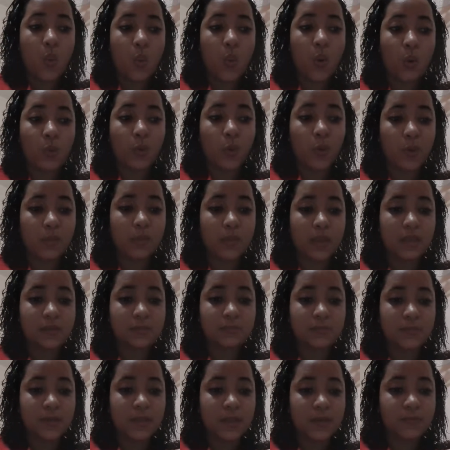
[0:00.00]
when we
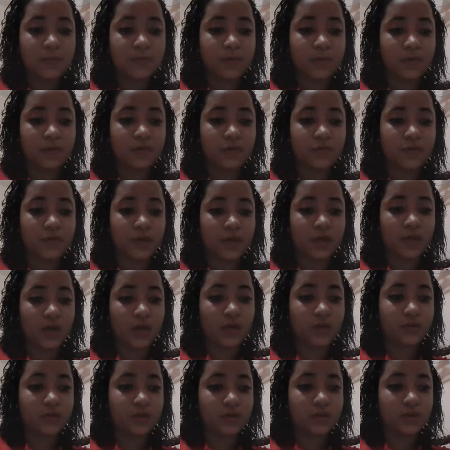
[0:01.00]
meet people from
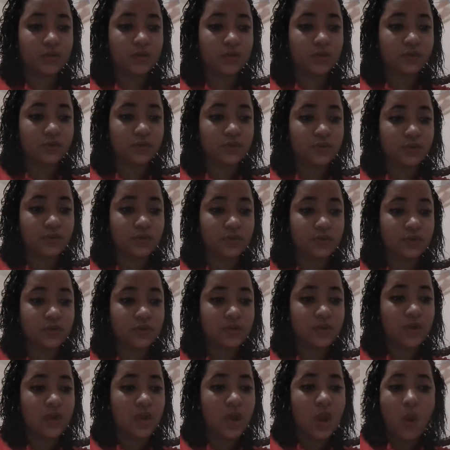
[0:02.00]
other
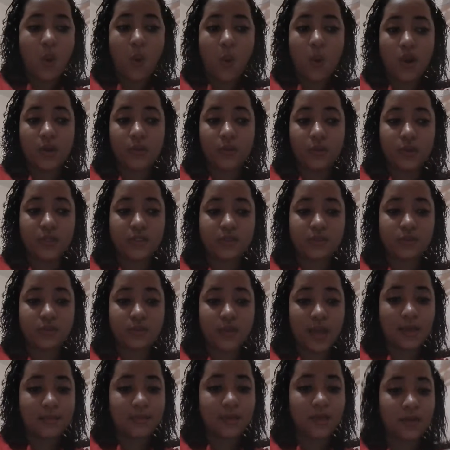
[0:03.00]
cultures, when we
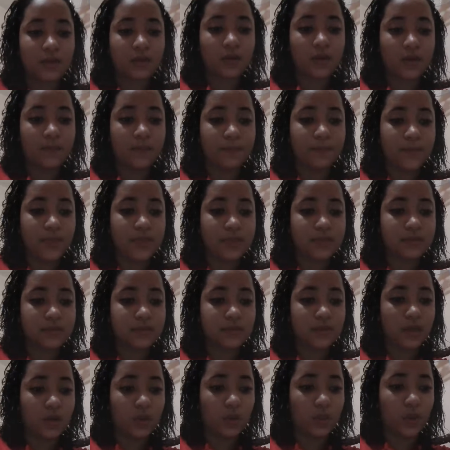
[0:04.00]
travel on
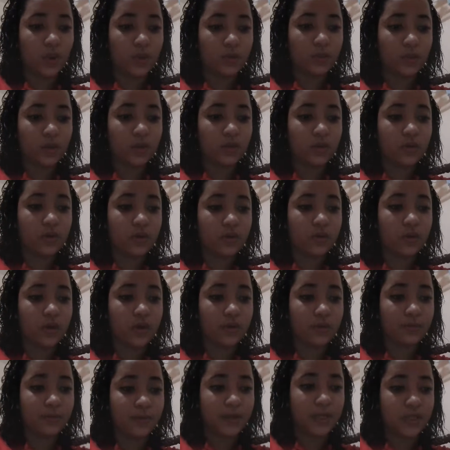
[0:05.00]
business, when we go
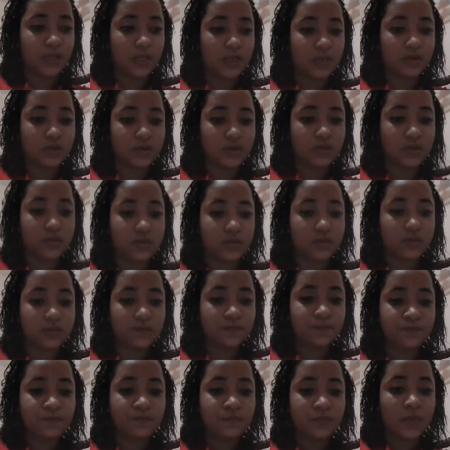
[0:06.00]
on vacations,
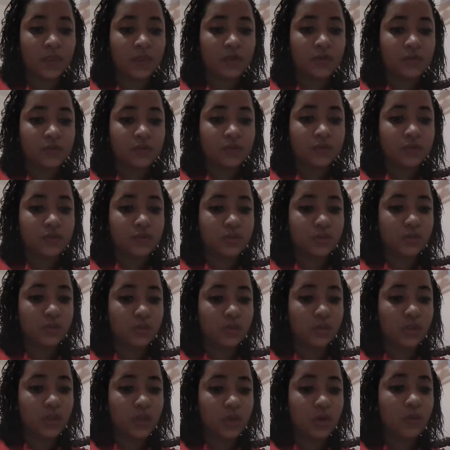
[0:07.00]

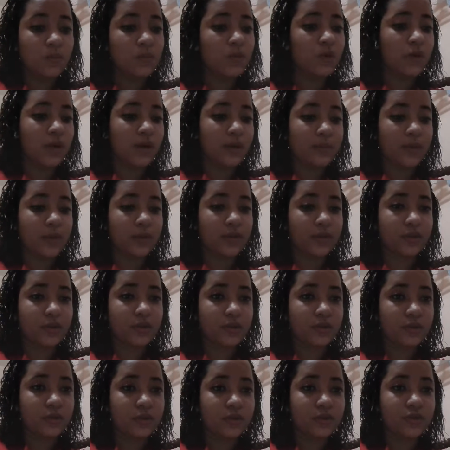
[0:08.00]
to know more about
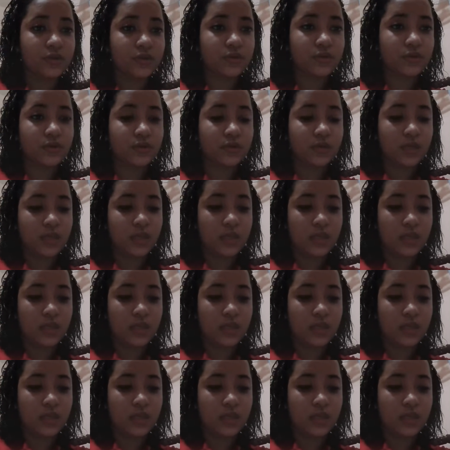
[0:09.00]
culture,